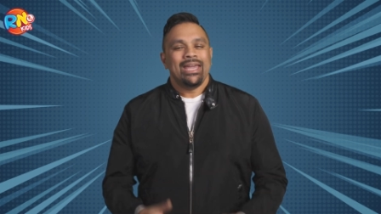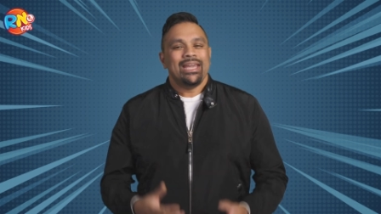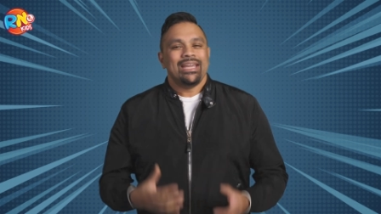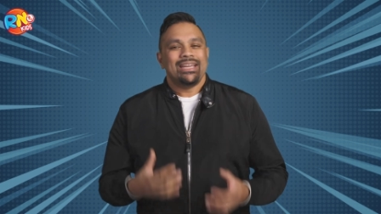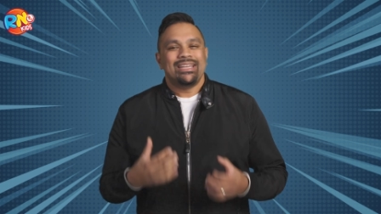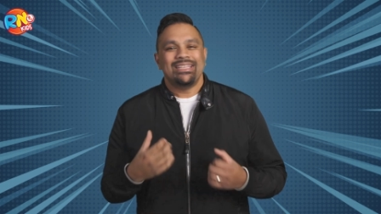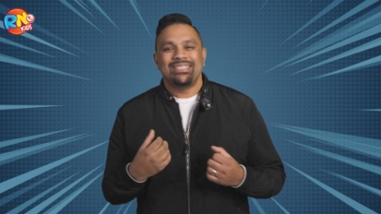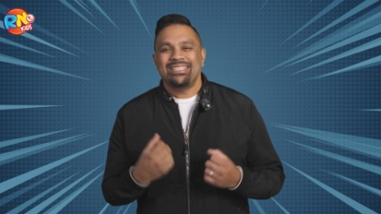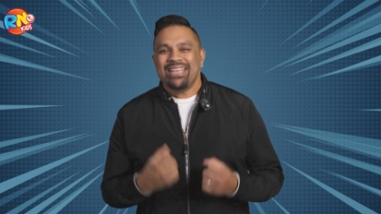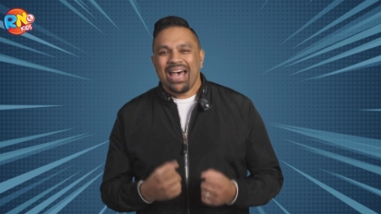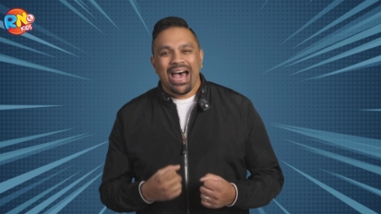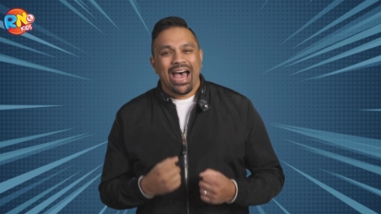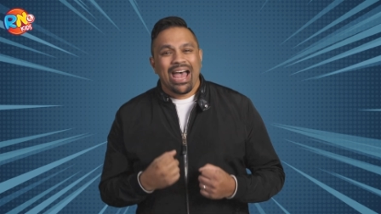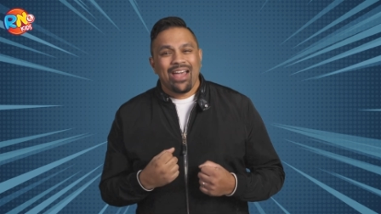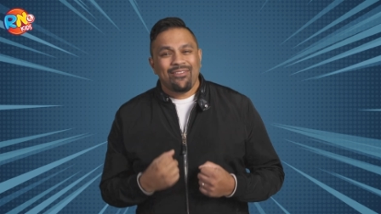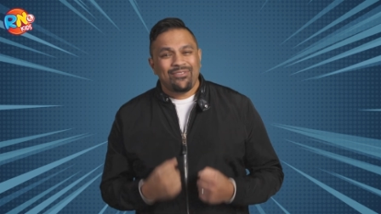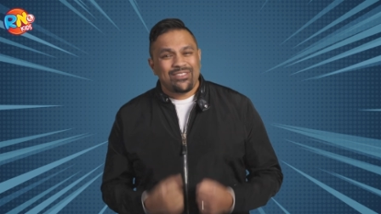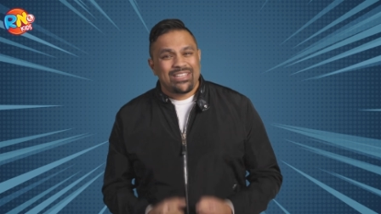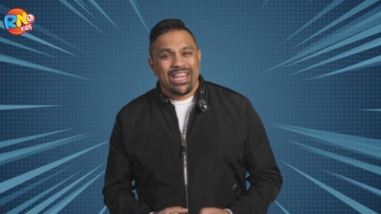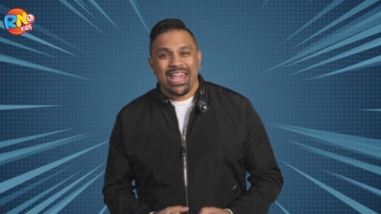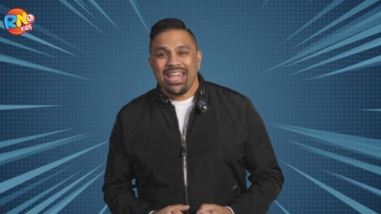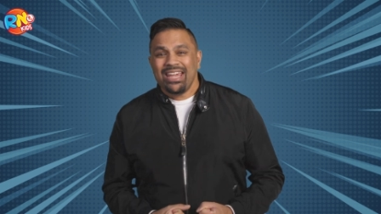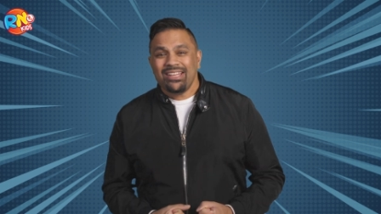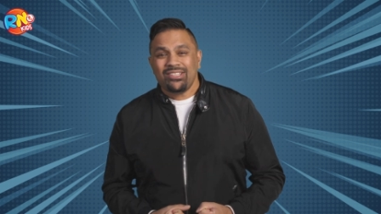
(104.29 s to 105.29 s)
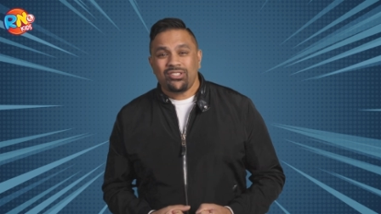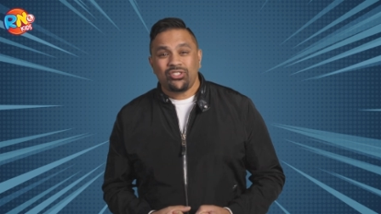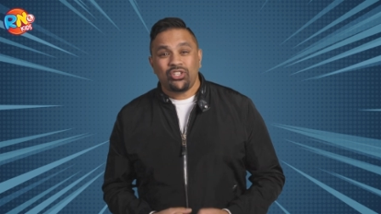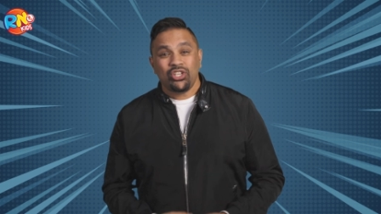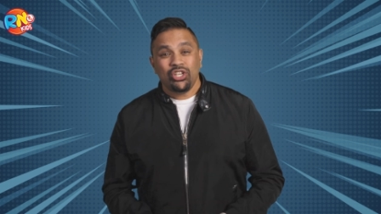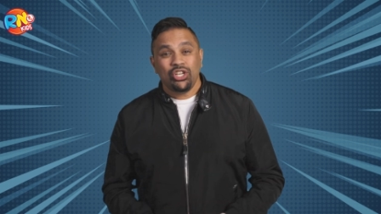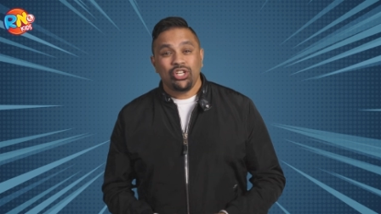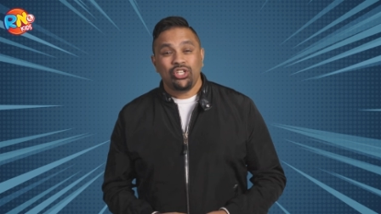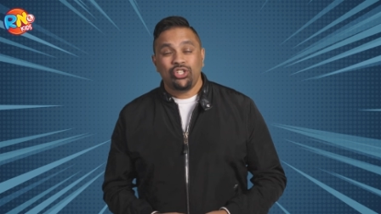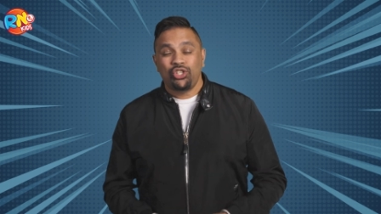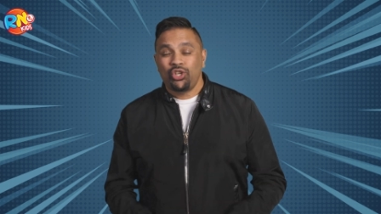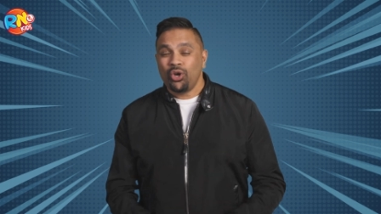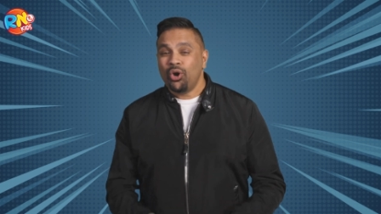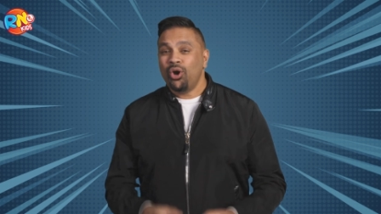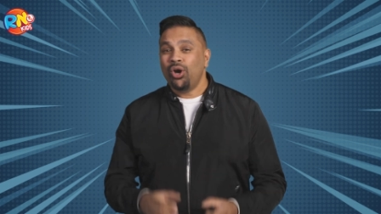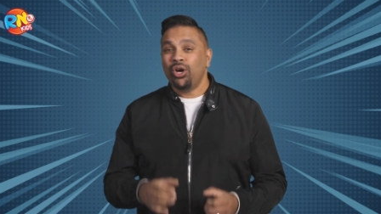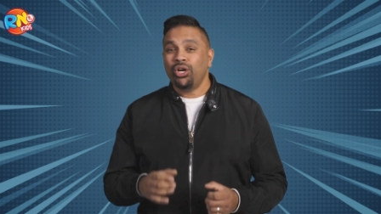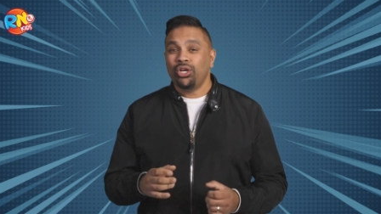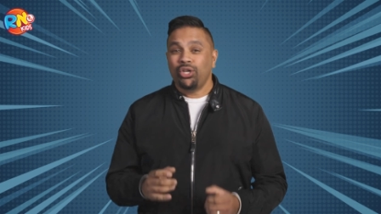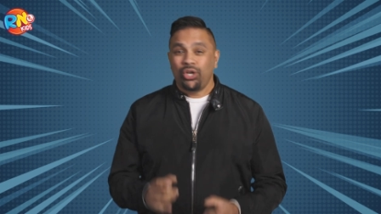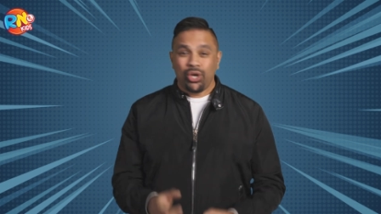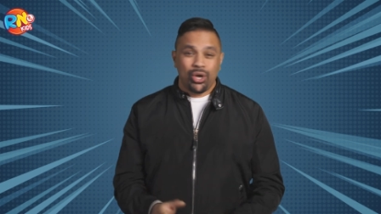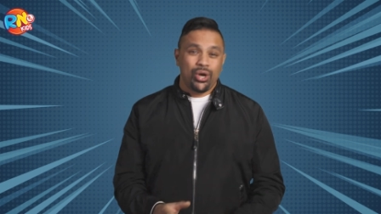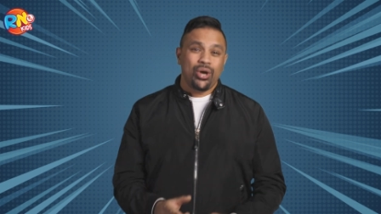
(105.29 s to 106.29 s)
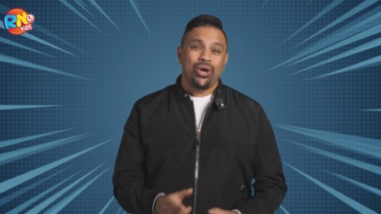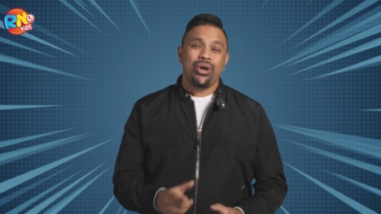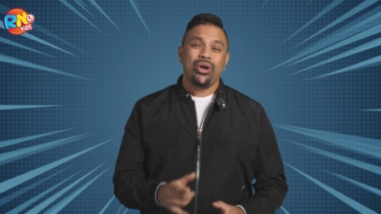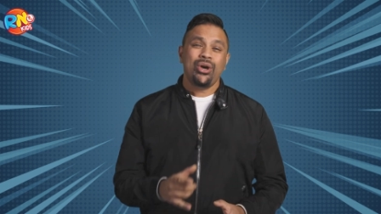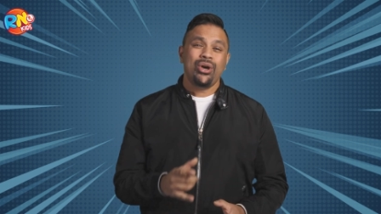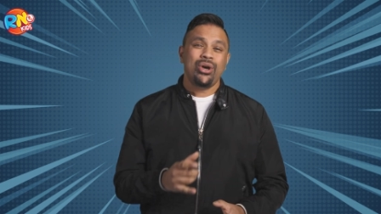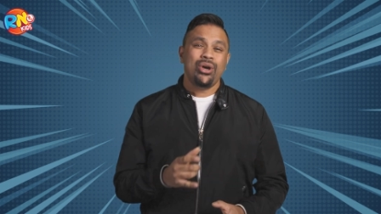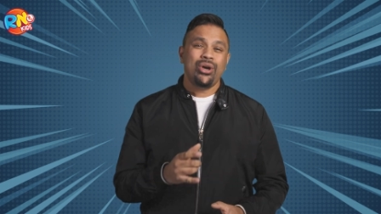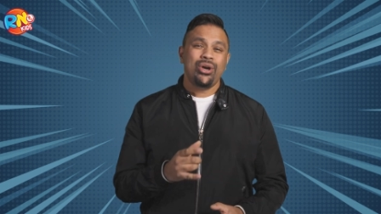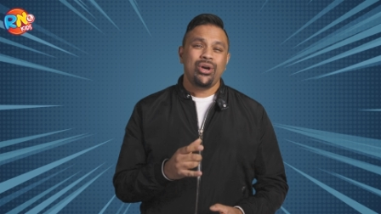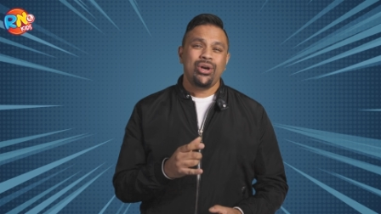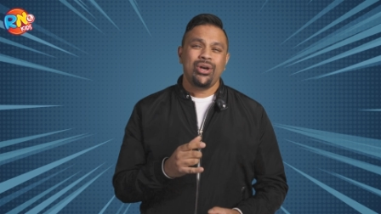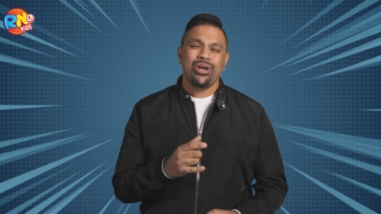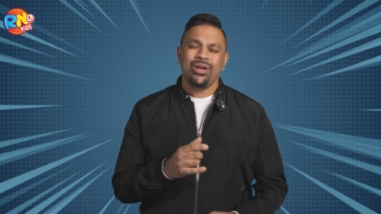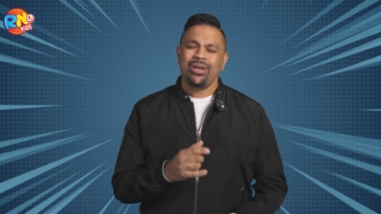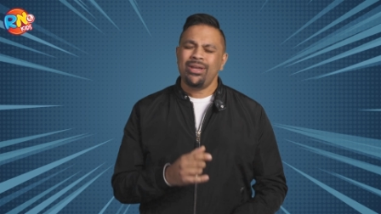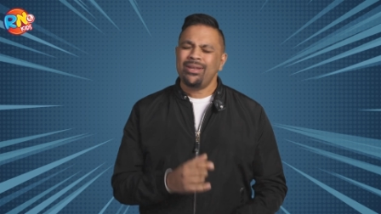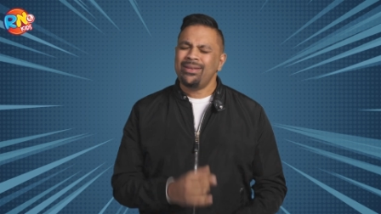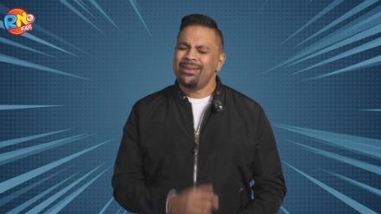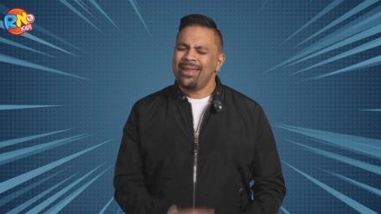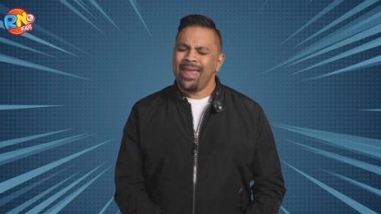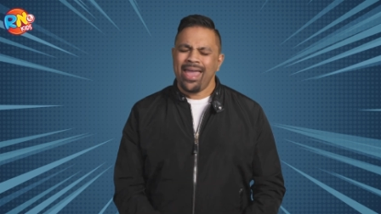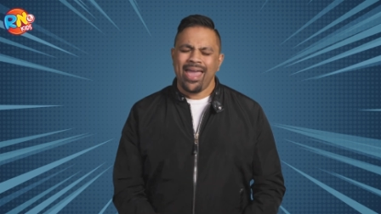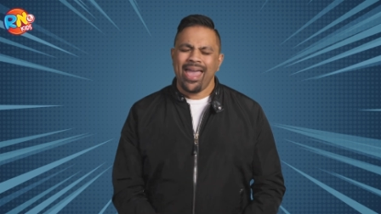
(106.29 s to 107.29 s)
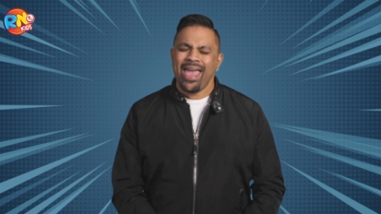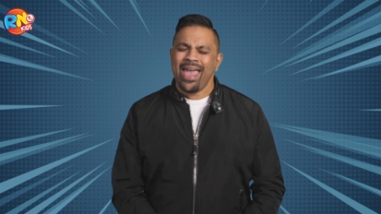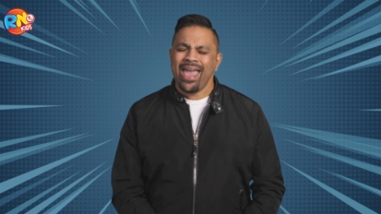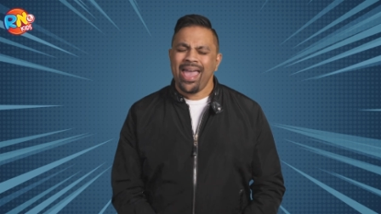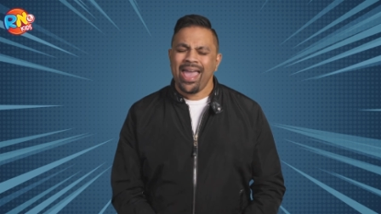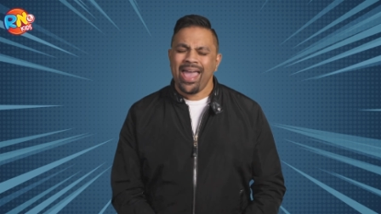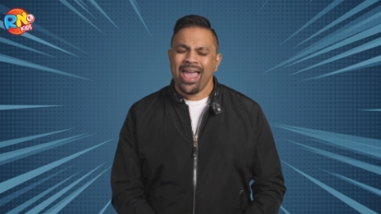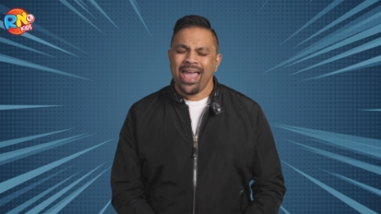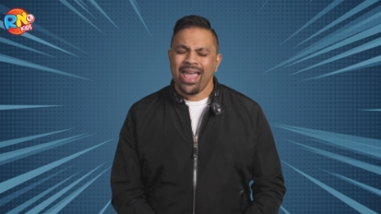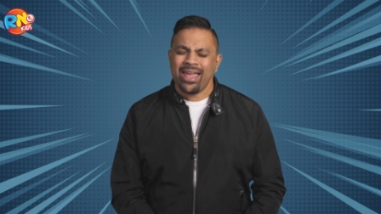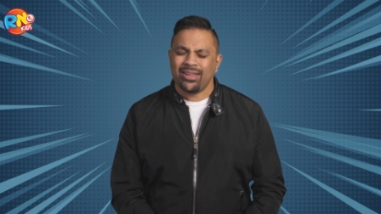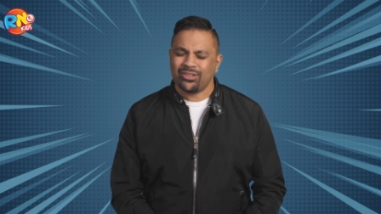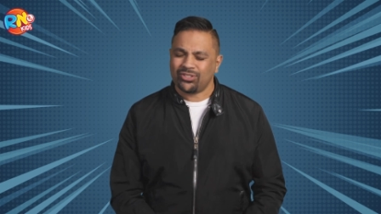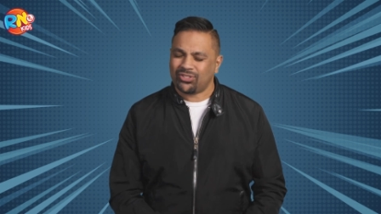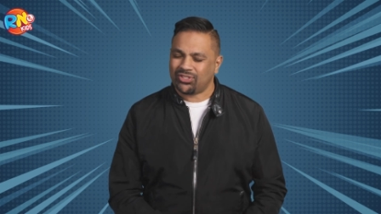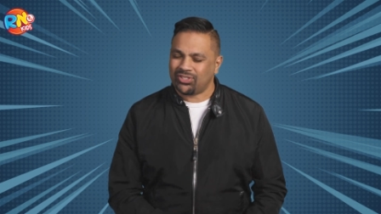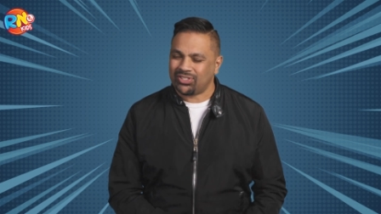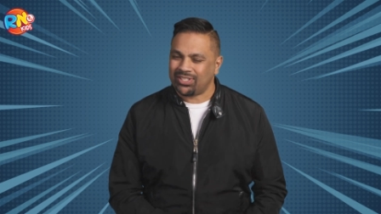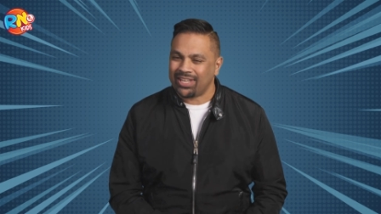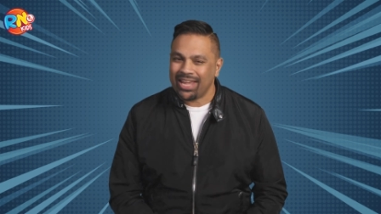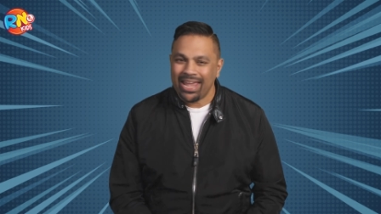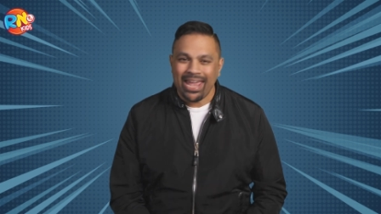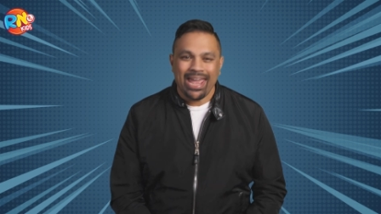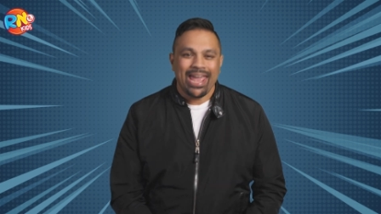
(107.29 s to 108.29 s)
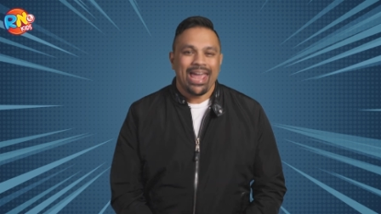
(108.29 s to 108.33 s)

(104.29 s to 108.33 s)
Cause I've tasted your goodness